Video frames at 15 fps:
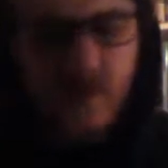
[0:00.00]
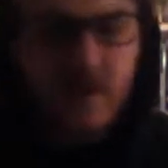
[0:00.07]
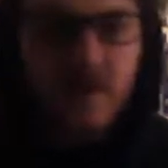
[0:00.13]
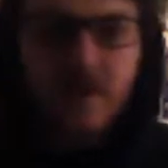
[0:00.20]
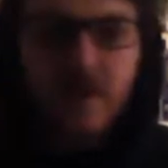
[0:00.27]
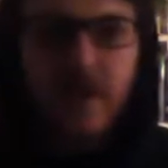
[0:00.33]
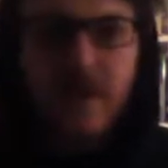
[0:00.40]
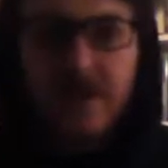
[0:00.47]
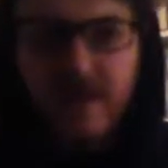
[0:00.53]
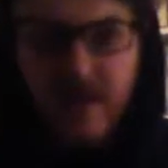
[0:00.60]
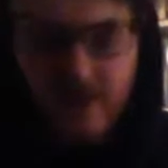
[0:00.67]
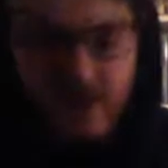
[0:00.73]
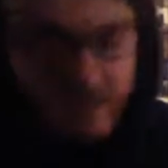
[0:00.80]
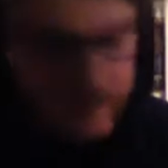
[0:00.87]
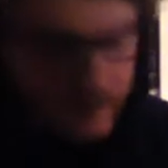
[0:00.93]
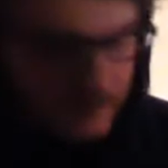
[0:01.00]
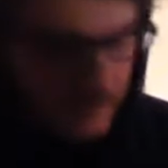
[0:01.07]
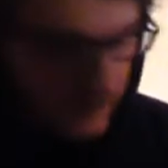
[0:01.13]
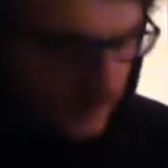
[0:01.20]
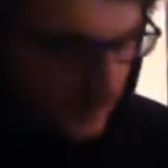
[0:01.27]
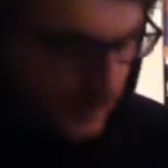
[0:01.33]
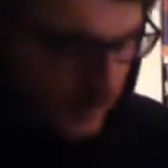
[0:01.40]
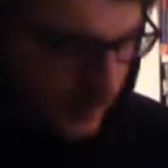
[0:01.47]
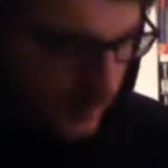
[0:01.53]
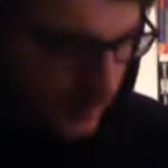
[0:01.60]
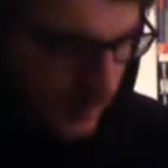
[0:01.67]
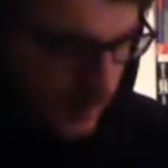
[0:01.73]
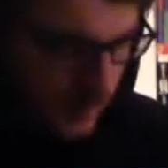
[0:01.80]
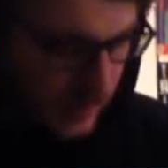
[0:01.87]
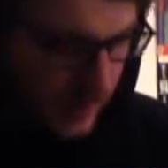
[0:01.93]
So anyway, that one.
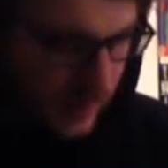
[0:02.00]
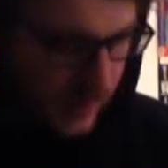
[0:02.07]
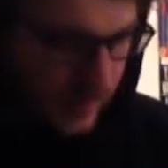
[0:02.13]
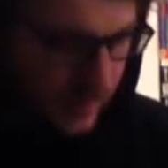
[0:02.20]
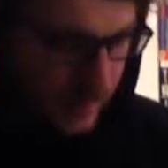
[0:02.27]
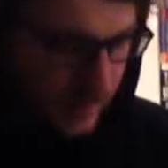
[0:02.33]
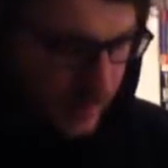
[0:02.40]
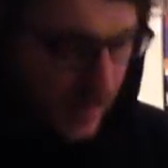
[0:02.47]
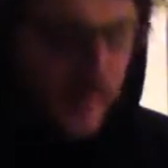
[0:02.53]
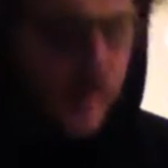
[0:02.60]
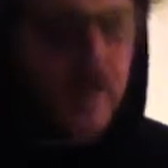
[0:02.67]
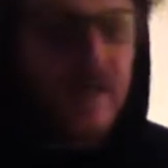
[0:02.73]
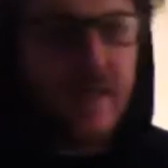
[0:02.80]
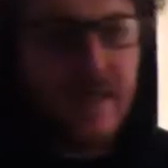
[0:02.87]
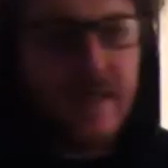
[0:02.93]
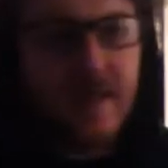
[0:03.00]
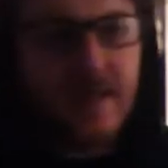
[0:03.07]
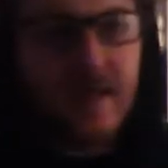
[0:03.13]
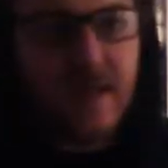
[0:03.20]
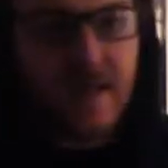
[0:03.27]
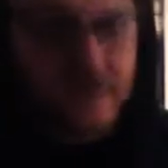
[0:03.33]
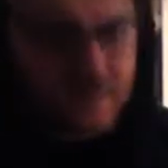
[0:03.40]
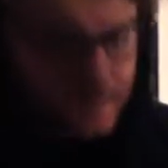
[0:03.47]
I'm really liking that.